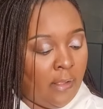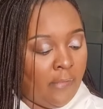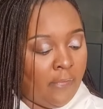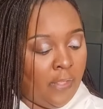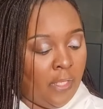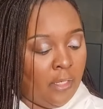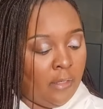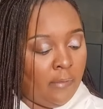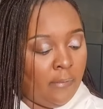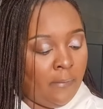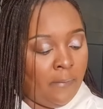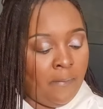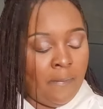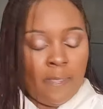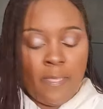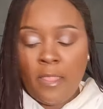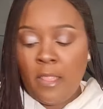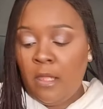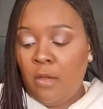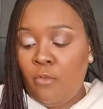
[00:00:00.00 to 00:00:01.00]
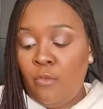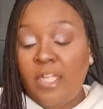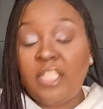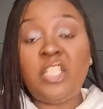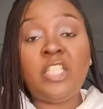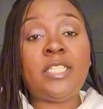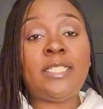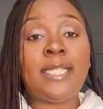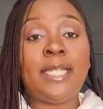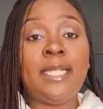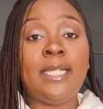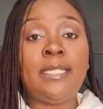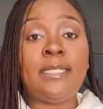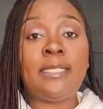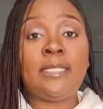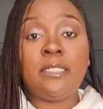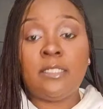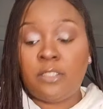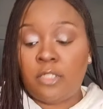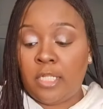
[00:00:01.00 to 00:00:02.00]
And then register
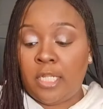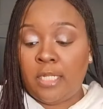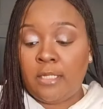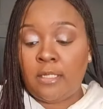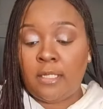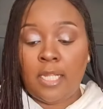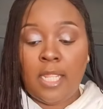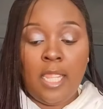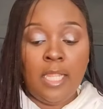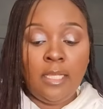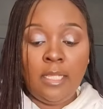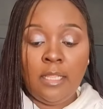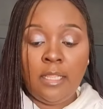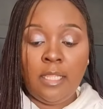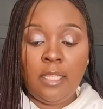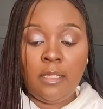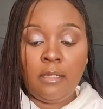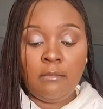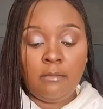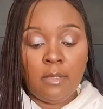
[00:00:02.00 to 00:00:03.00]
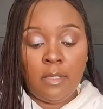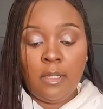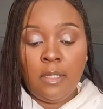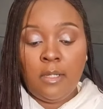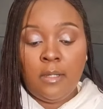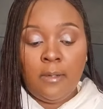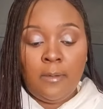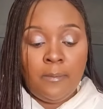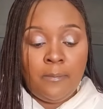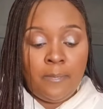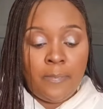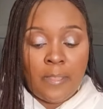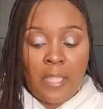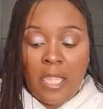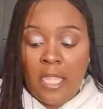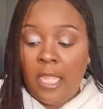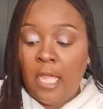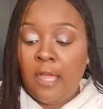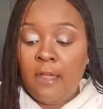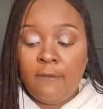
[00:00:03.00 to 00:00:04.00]
it so that anything,
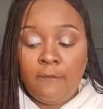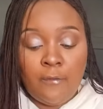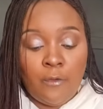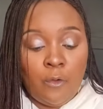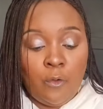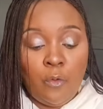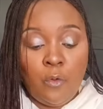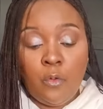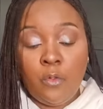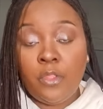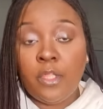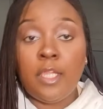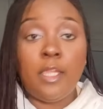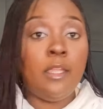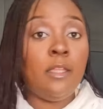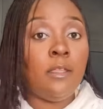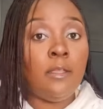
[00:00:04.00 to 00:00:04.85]
I have all the